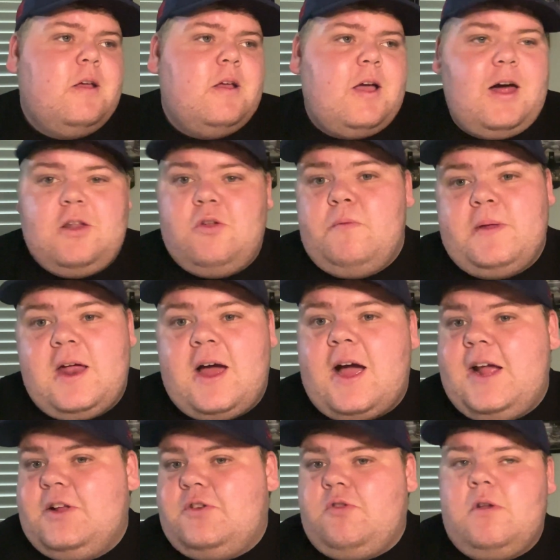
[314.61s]
a little bit of
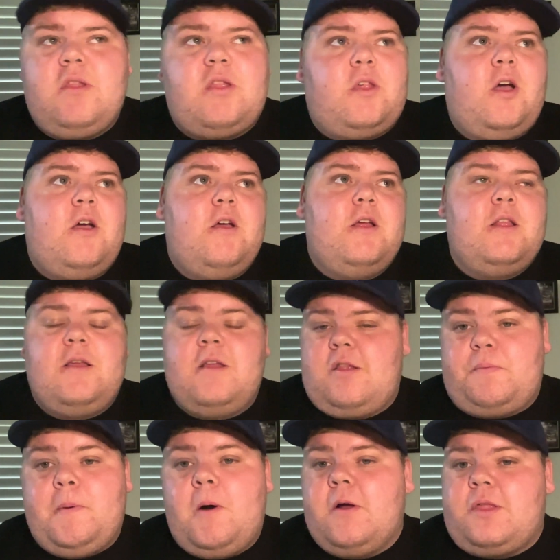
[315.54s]
hatred, so it
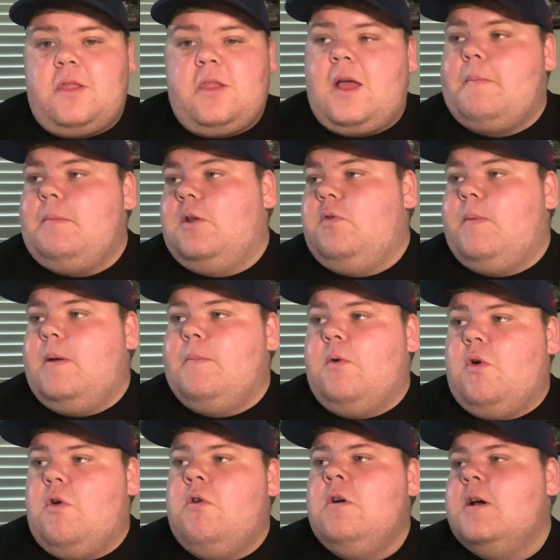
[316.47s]
spices up a little bit
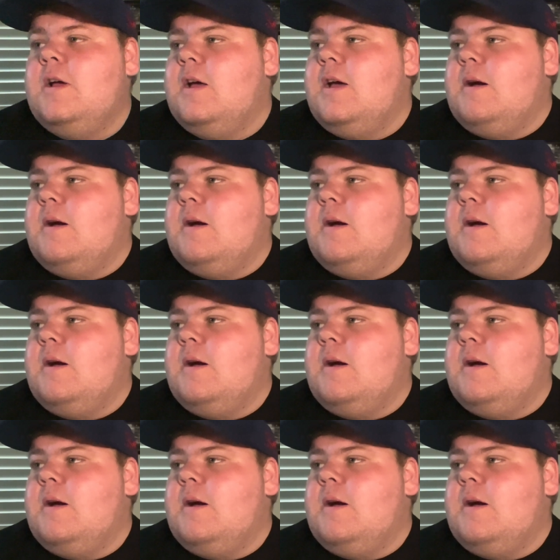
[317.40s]
more.